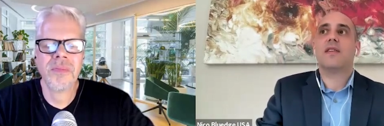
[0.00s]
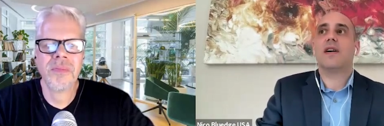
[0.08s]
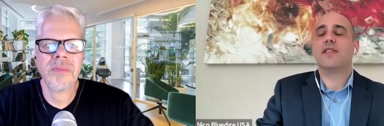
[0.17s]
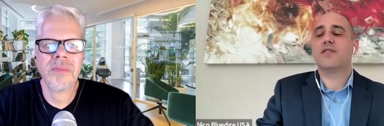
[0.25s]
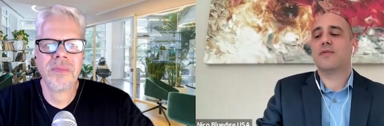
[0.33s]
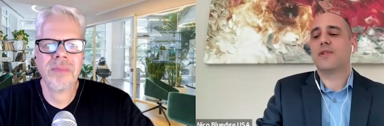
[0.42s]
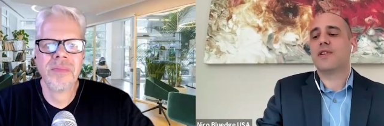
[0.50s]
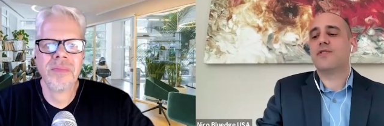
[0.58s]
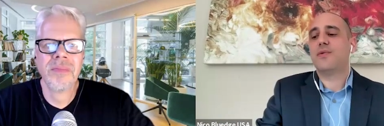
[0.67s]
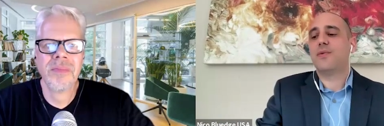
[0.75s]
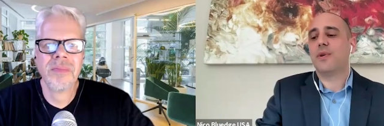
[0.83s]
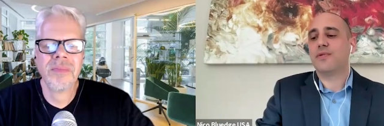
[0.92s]
Speaker 1: as long as
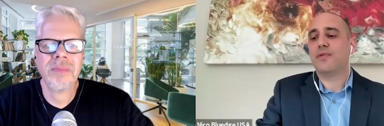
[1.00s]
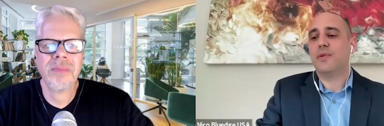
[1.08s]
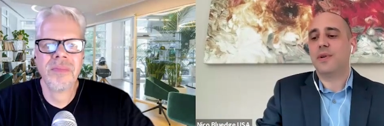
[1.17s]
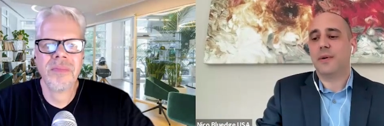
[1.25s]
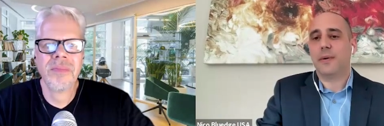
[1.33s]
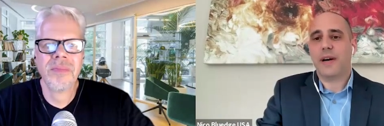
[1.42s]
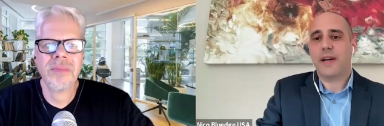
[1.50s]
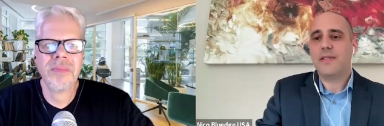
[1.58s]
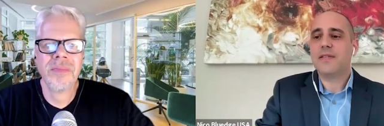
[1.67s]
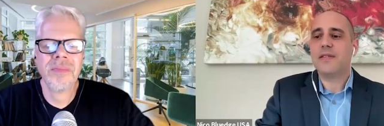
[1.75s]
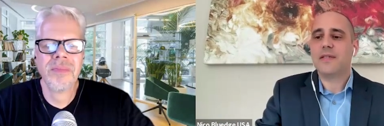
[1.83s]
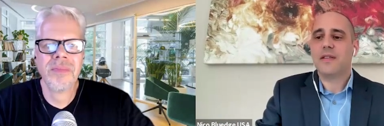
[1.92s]
you want to do it
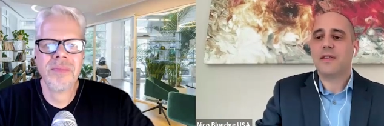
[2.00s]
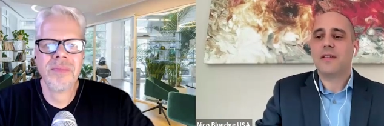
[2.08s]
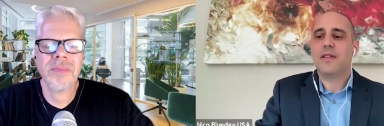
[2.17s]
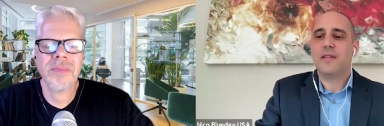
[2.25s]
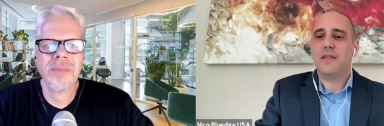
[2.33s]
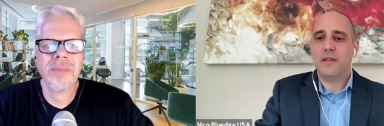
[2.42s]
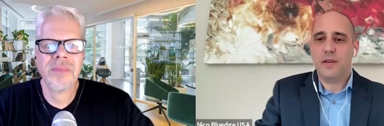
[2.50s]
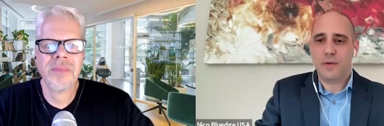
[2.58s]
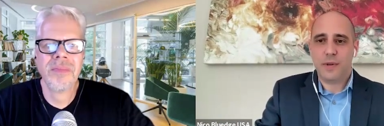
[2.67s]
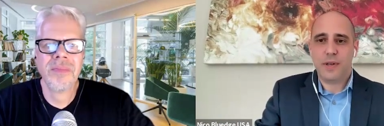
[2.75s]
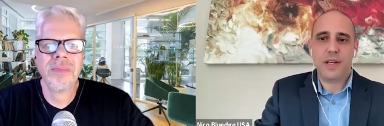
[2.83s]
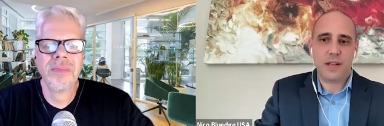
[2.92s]
right, you
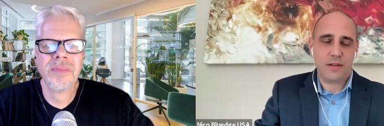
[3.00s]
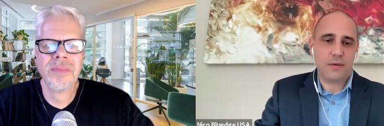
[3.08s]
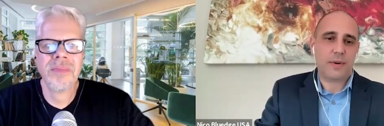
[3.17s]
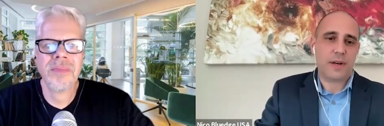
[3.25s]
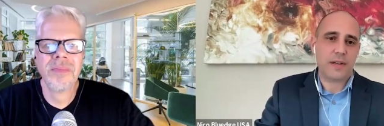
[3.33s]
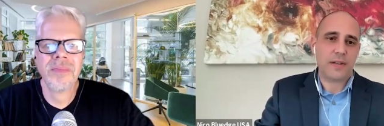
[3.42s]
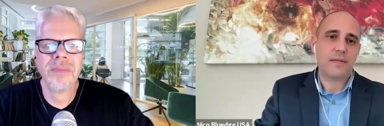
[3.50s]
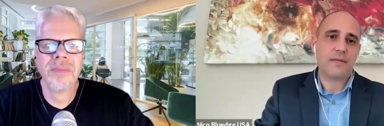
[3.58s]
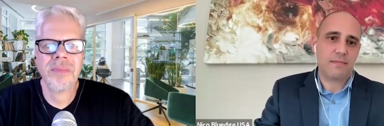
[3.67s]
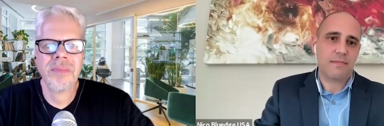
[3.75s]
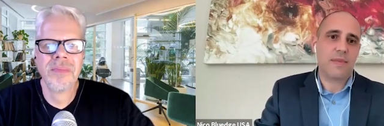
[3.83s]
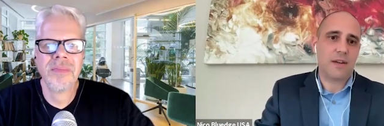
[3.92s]
will get the right
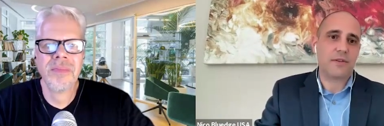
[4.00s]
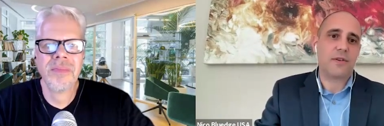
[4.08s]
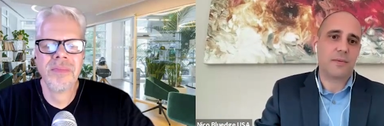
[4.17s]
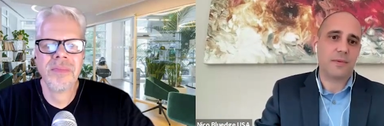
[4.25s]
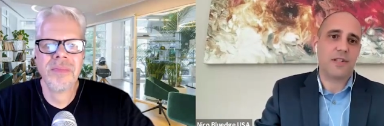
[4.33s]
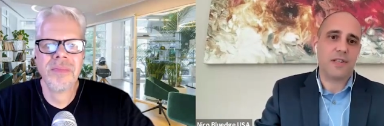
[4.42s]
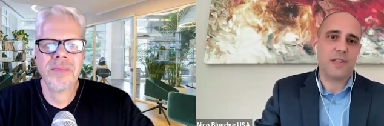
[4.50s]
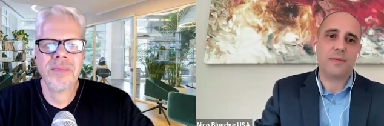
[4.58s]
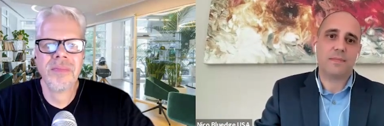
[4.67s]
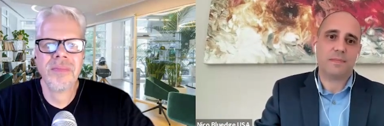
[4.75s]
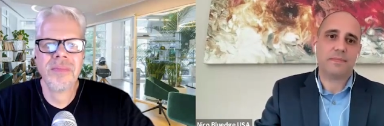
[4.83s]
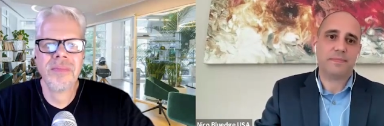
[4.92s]
outcome in the end.
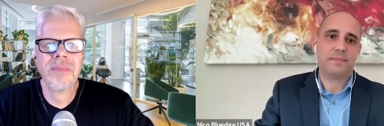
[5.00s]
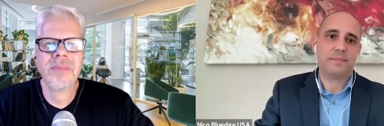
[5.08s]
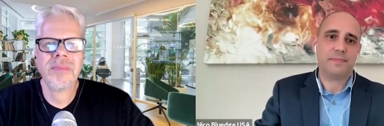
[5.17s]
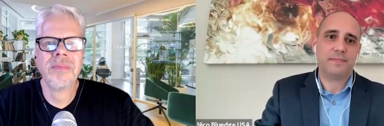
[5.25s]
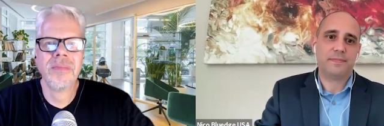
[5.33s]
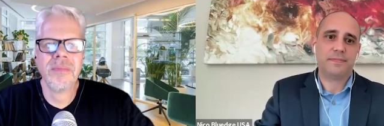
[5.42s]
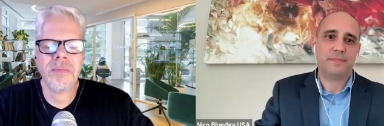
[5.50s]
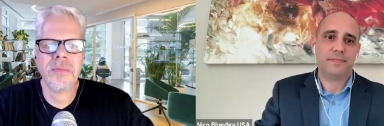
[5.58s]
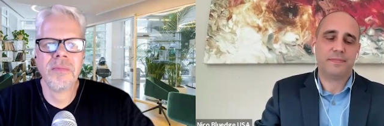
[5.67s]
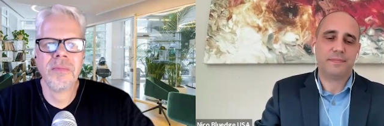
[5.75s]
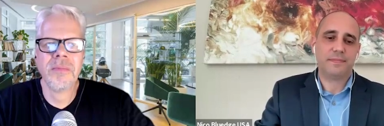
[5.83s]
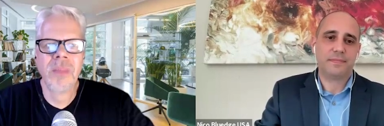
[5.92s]

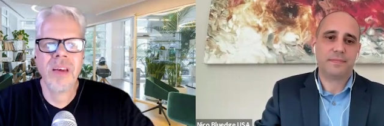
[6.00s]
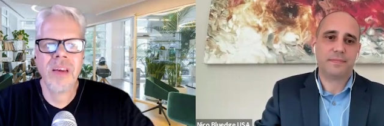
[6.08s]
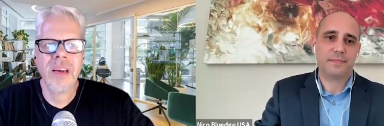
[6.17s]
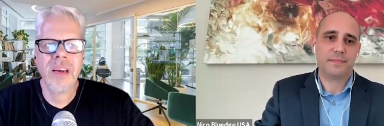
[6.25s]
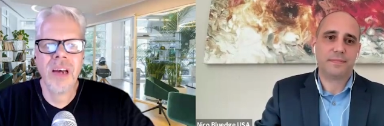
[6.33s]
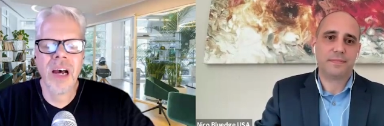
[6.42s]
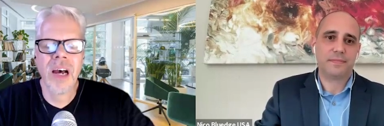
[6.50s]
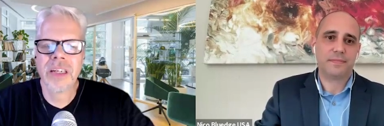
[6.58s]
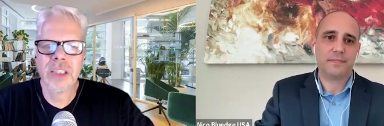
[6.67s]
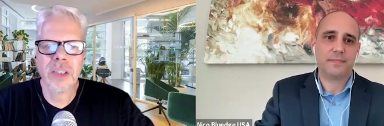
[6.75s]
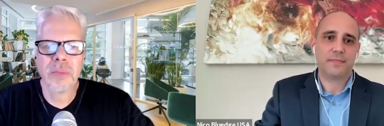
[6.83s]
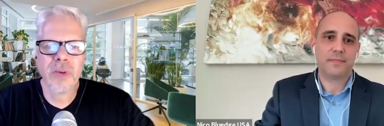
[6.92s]
Speaker 2: Mm-hmm. I think
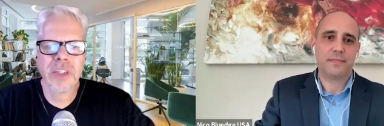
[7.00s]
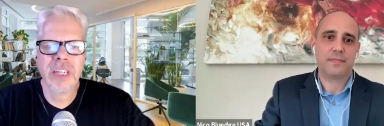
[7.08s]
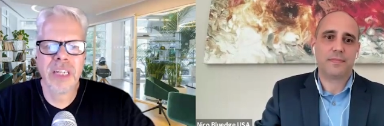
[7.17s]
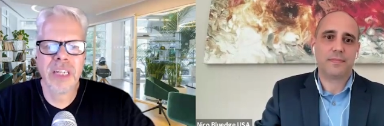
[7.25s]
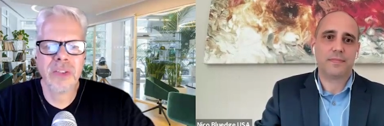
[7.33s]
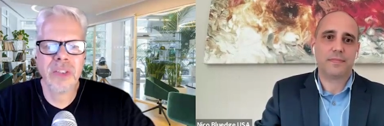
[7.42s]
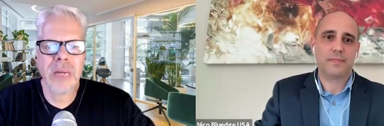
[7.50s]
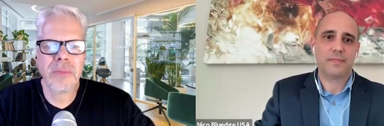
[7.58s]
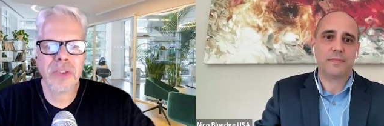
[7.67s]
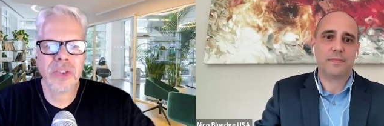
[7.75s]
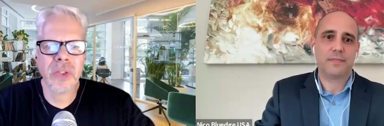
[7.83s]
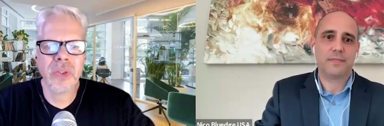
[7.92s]
that's a perfect end to the
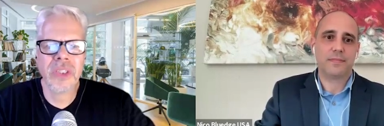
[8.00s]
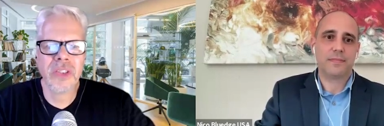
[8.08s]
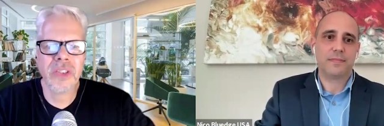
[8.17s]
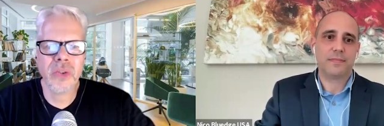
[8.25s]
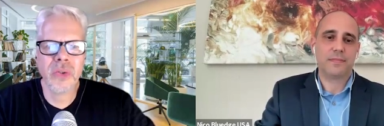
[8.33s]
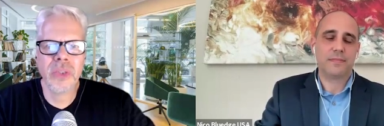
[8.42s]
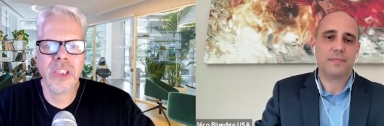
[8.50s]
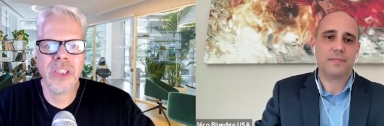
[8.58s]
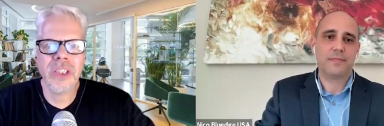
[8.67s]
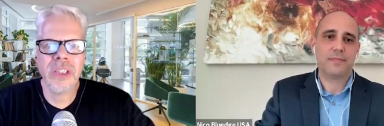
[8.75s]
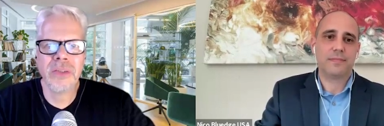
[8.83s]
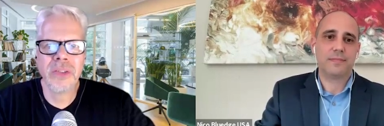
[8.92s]
episode to
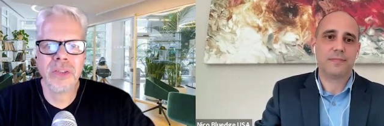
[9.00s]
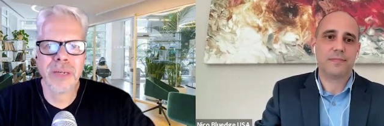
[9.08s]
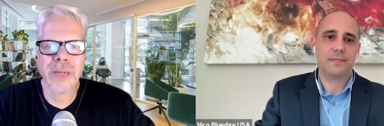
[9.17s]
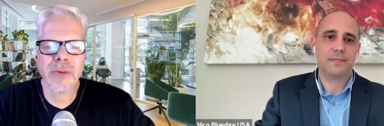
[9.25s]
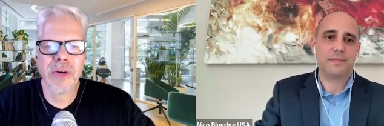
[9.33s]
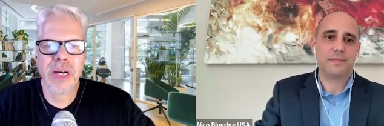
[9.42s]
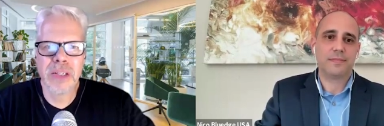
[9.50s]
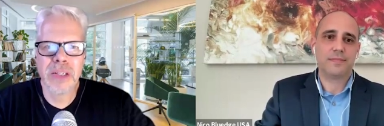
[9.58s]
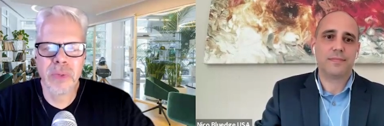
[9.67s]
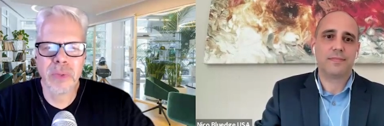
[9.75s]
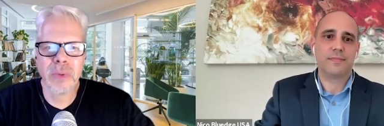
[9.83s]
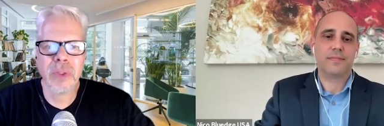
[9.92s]
really
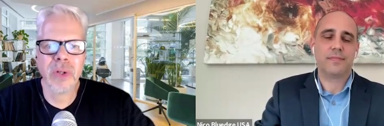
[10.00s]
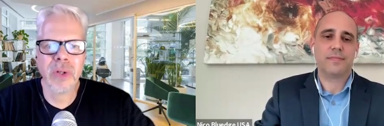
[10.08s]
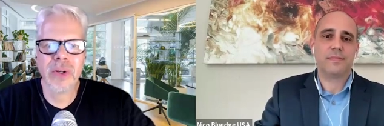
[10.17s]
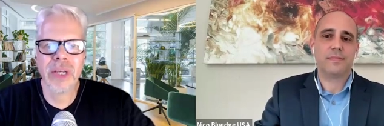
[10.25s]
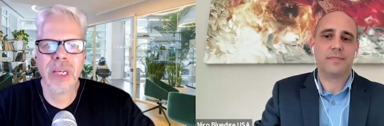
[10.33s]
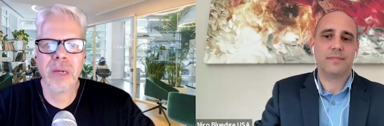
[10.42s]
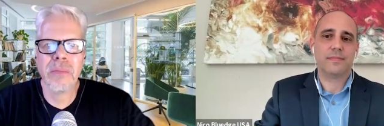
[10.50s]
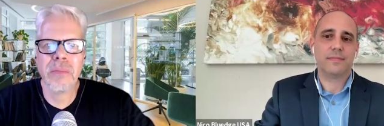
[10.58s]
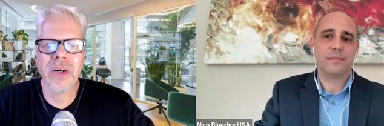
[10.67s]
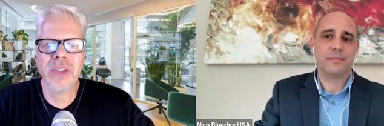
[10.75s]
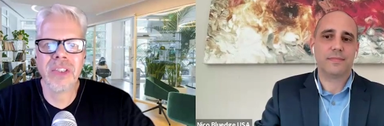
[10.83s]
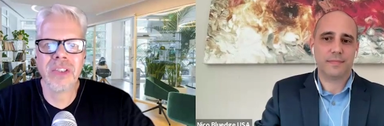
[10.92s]
summarize what we were talking
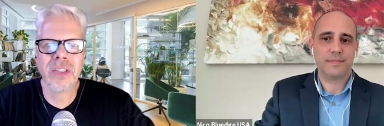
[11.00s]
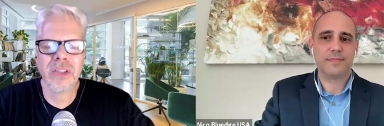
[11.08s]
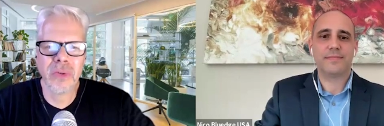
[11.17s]
about is, is